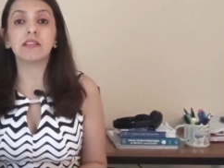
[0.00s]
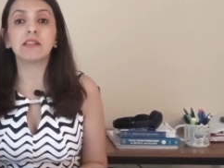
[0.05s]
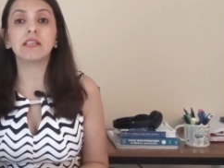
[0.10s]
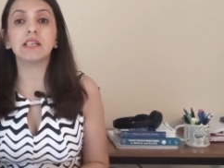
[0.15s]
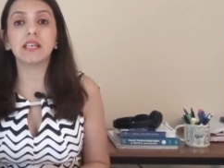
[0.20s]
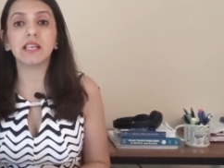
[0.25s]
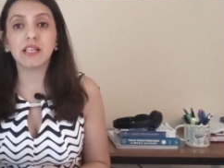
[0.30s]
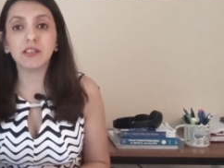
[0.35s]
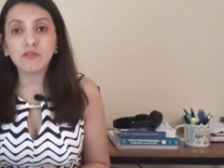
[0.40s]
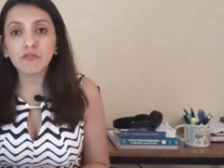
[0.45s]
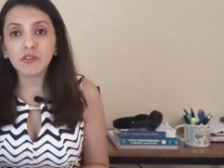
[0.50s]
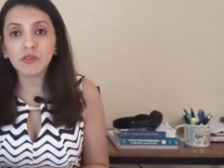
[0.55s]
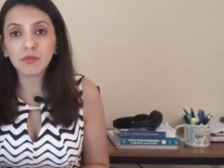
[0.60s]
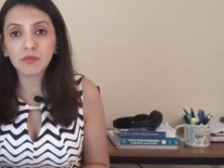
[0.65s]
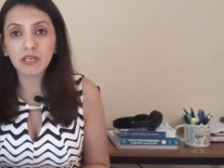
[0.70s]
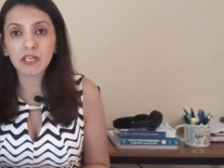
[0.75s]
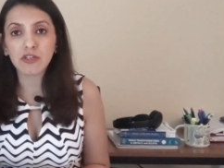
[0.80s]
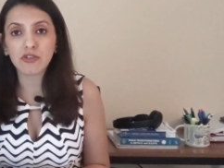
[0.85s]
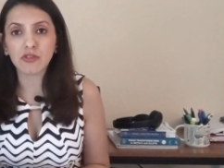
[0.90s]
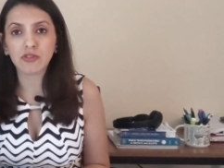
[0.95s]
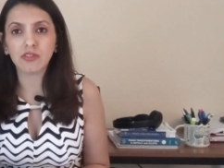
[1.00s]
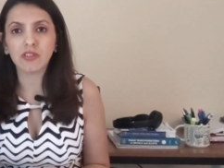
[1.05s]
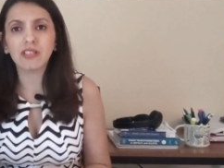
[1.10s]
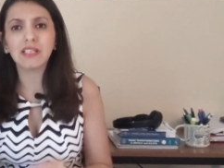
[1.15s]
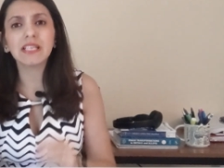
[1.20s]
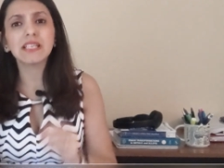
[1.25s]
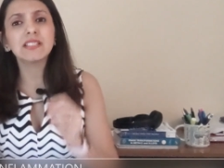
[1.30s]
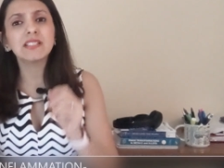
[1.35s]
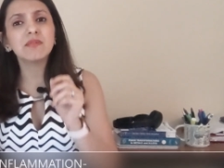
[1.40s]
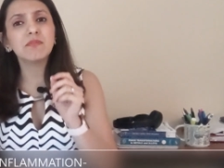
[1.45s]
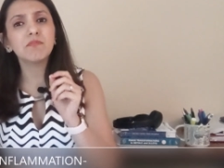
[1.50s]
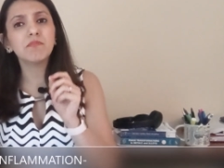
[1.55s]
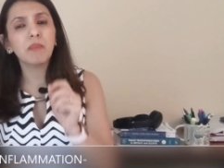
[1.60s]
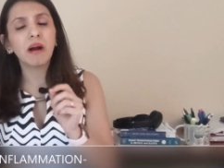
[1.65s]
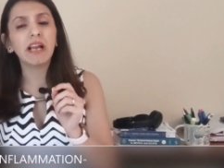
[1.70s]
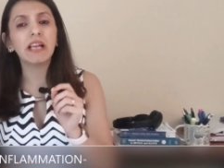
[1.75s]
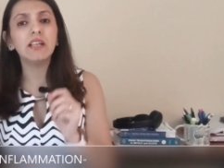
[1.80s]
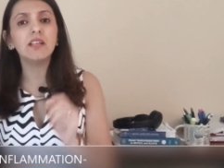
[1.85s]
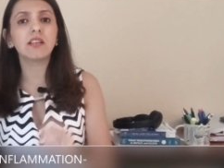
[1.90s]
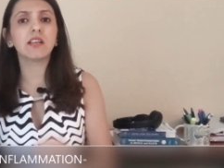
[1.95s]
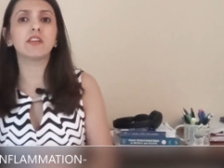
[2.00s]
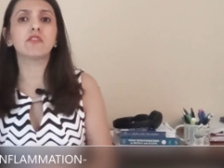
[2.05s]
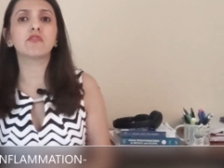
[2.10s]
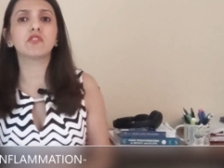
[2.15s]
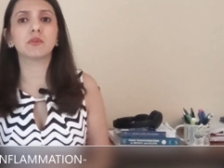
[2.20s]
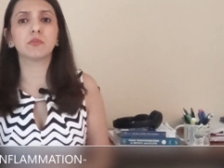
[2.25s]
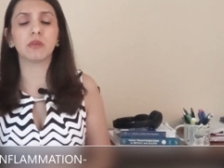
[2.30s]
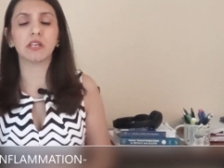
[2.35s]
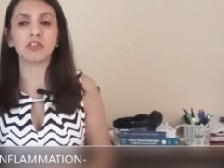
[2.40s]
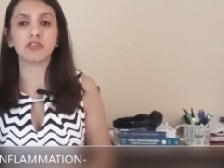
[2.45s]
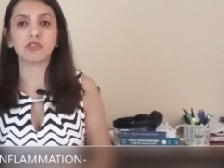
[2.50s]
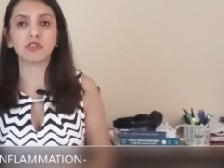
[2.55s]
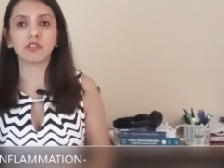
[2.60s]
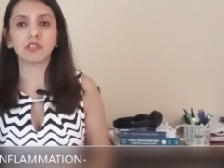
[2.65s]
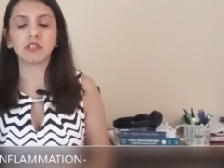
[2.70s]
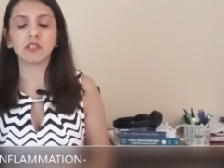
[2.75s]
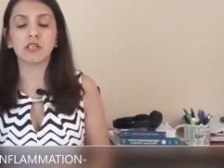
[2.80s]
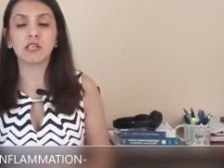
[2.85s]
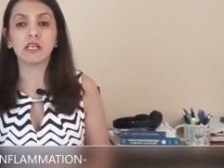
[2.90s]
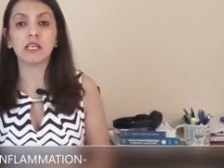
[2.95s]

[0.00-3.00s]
the inflammation is a mild inflammation,